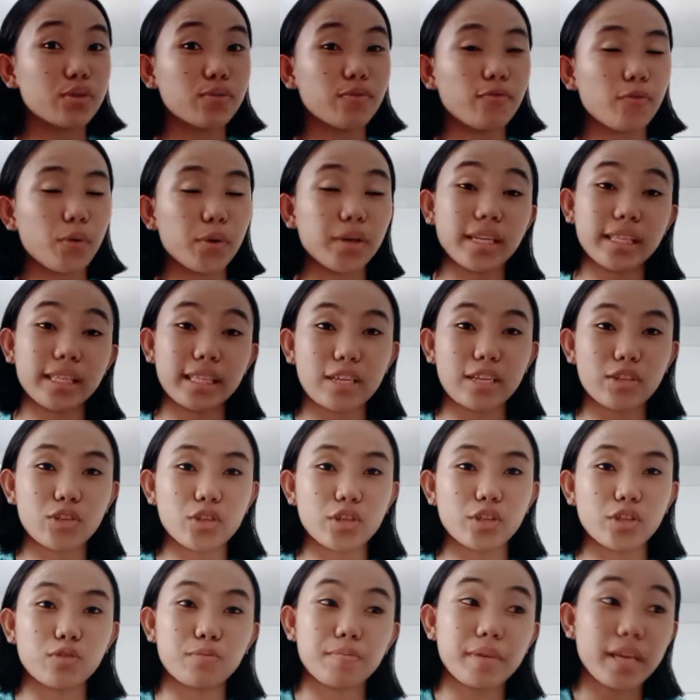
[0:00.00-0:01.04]
for the
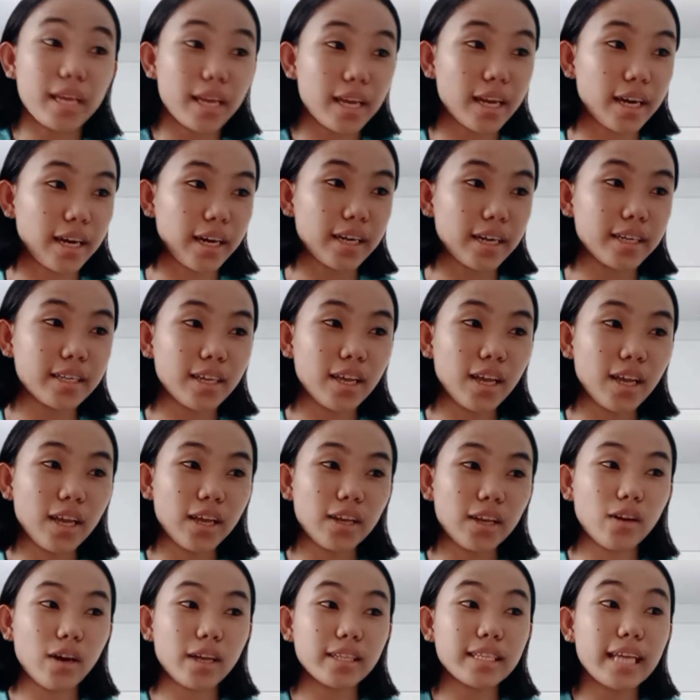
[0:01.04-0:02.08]
teacher to be heard.
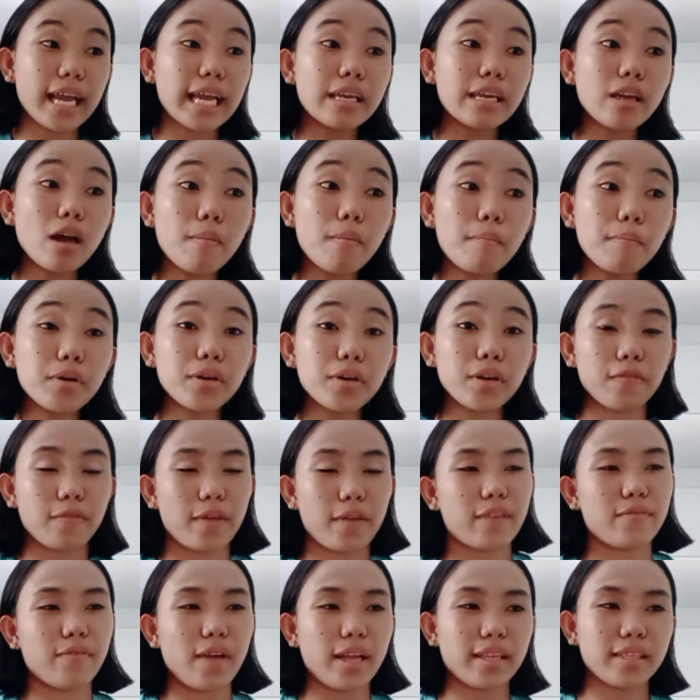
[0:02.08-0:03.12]
Now, a number of
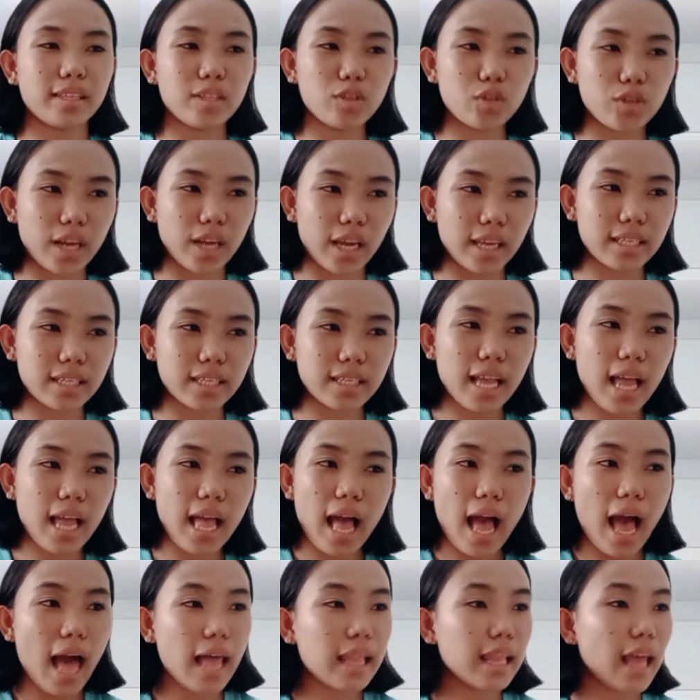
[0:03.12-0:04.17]
advantages,
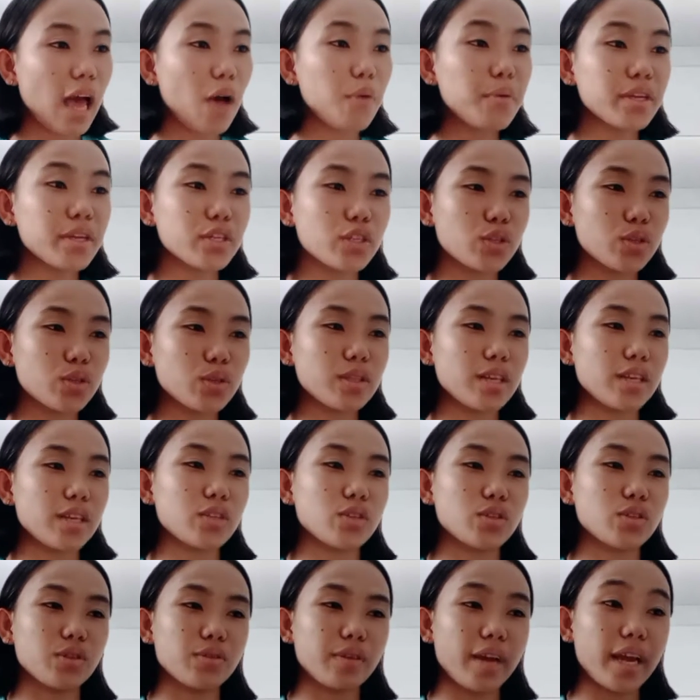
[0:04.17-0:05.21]
allowing students
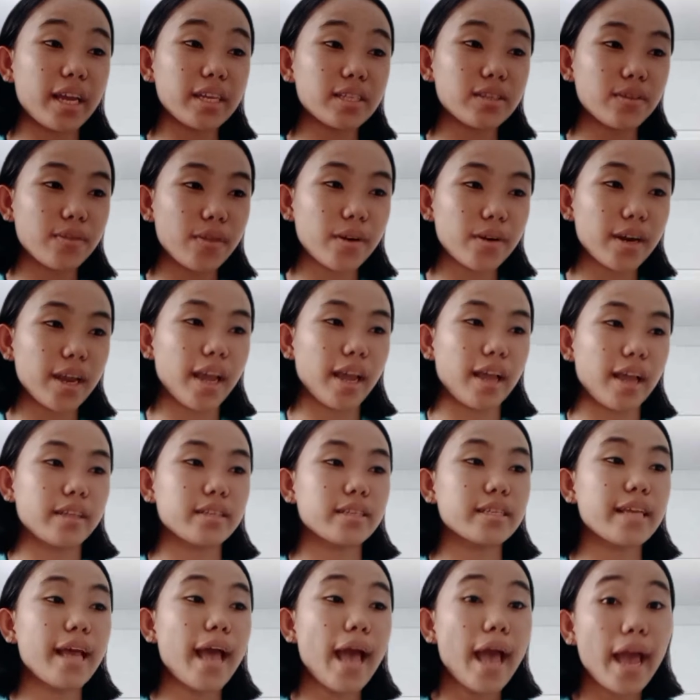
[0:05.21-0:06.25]
to raise their
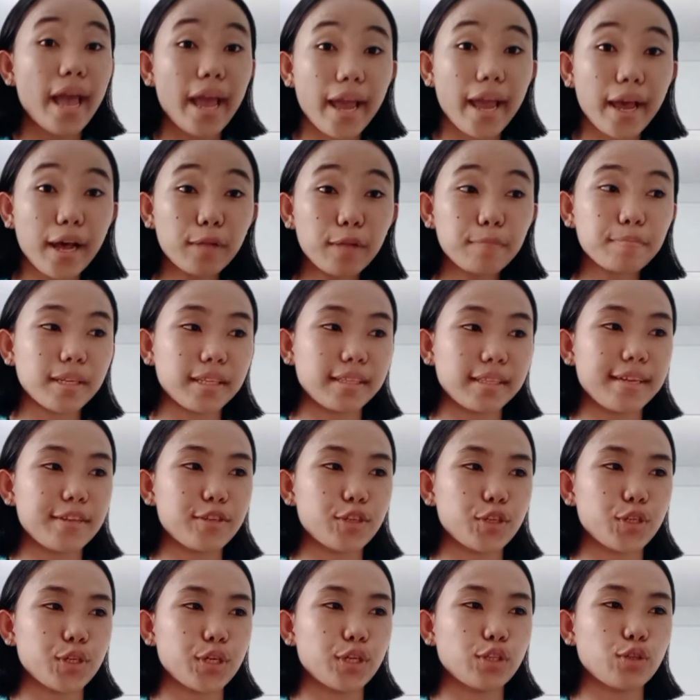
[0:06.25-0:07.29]
hands help the
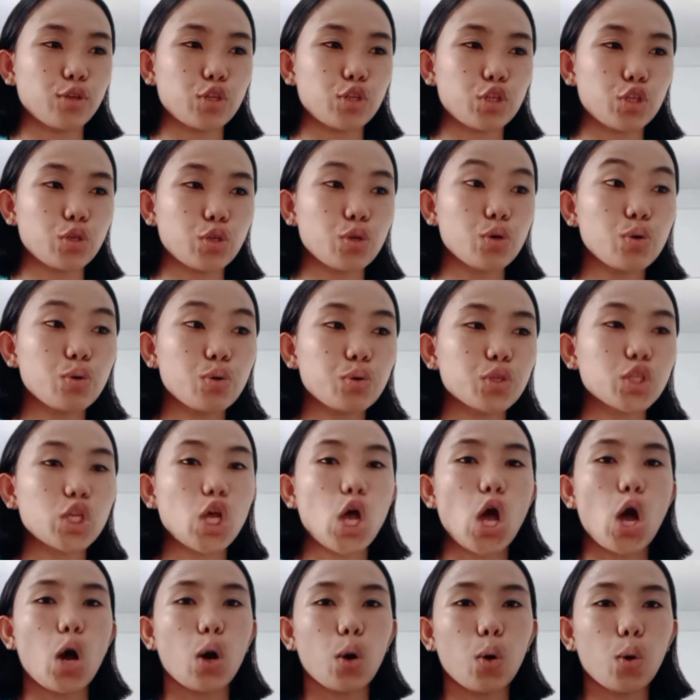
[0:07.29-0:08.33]
teacher to choose
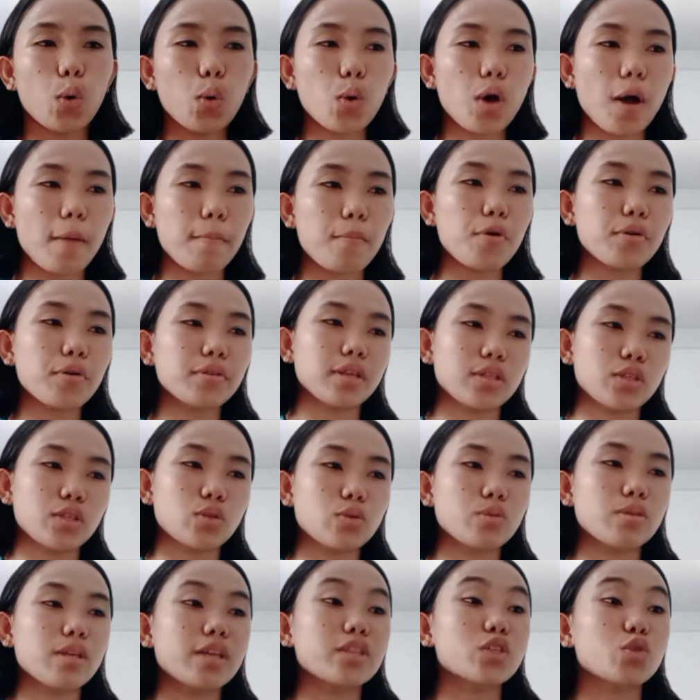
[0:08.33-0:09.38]
who among the
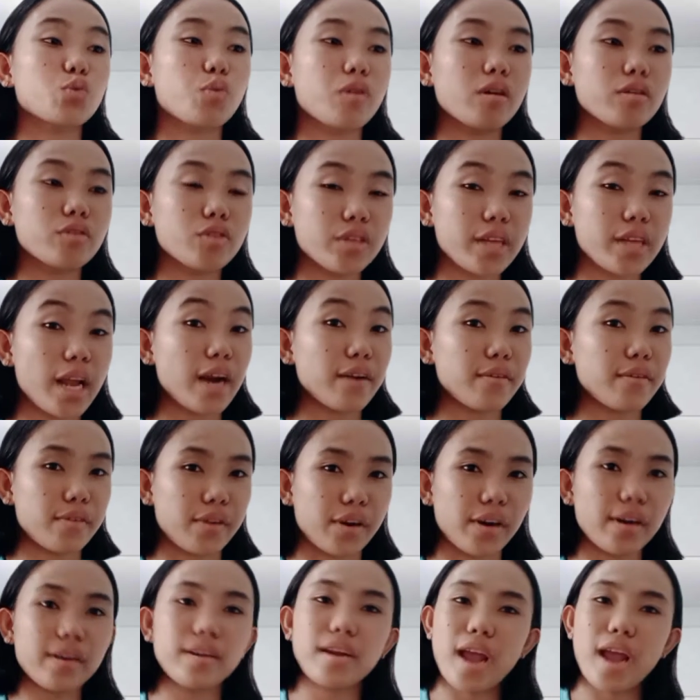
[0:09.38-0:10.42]
students will share
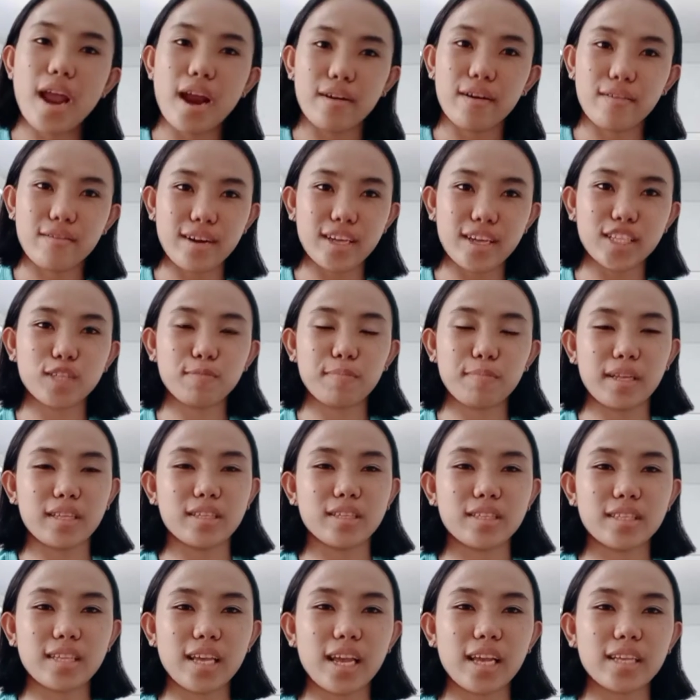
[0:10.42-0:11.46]
their
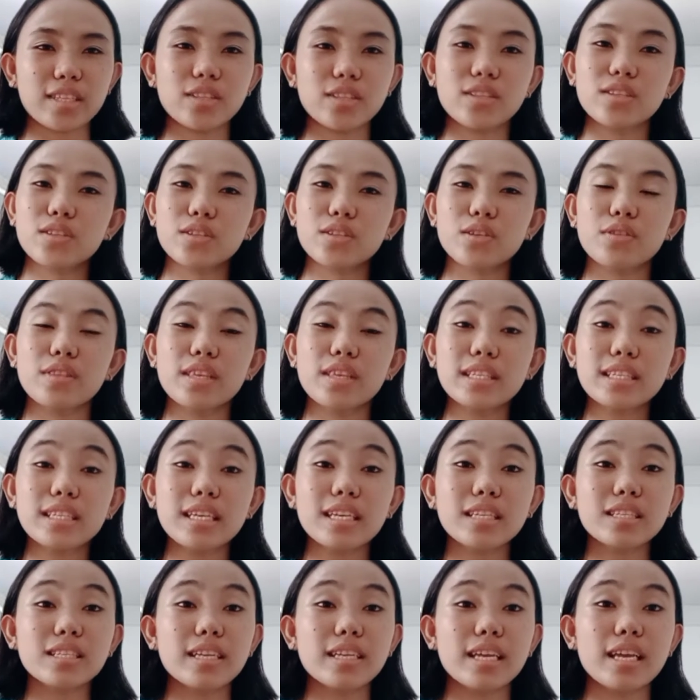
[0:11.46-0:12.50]
responses. So this
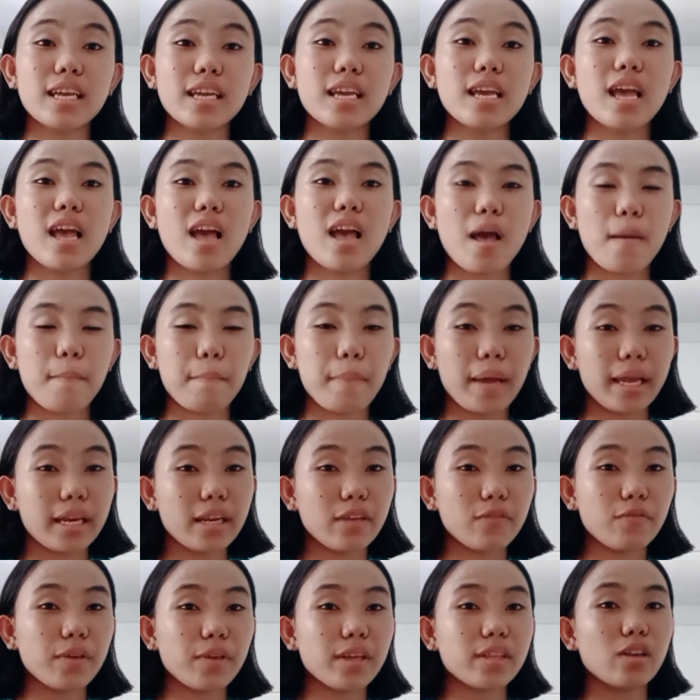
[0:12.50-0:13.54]
is the
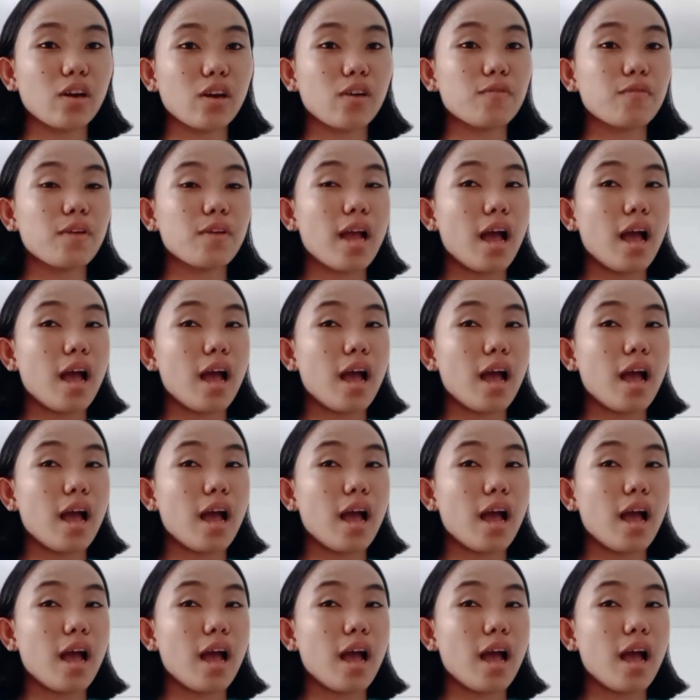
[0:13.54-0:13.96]
benefit of